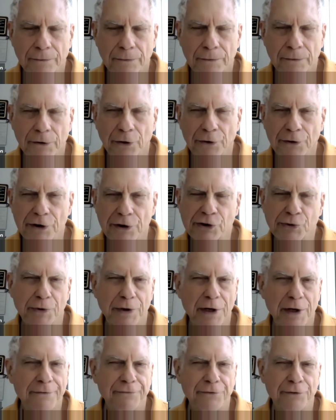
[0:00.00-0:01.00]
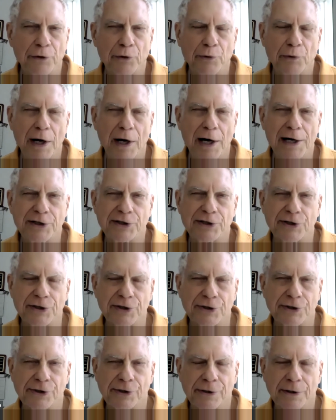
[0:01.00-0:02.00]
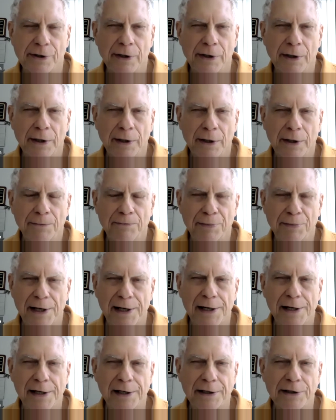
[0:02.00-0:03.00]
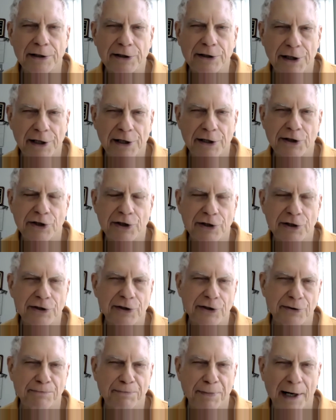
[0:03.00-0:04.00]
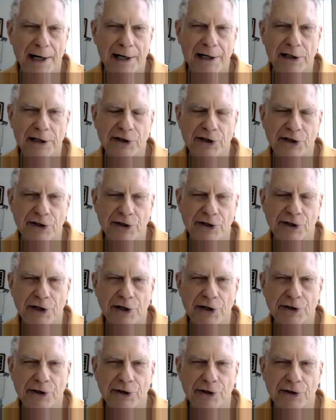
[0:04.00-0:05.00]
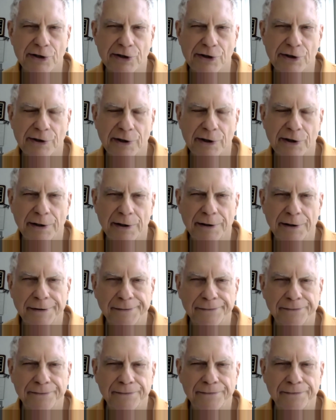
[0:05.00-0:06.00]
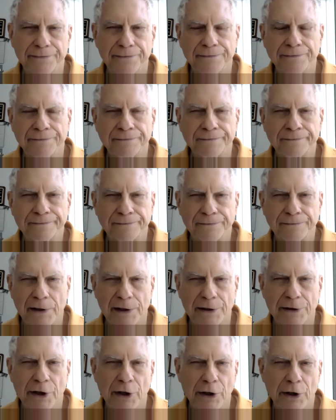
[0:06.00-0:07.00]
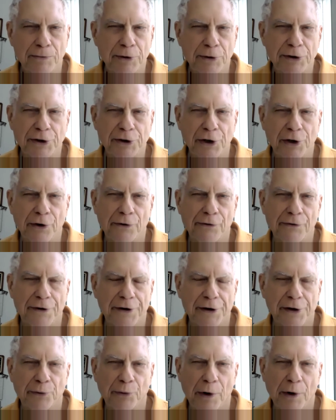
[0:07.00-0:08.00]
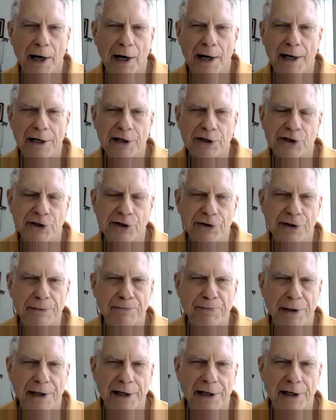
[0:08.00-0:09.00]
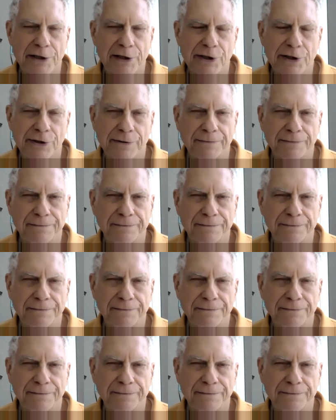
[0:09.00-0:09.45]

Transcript: Notice whatever arises, paying attention to the body sensations. They come and go, they arise and they pass.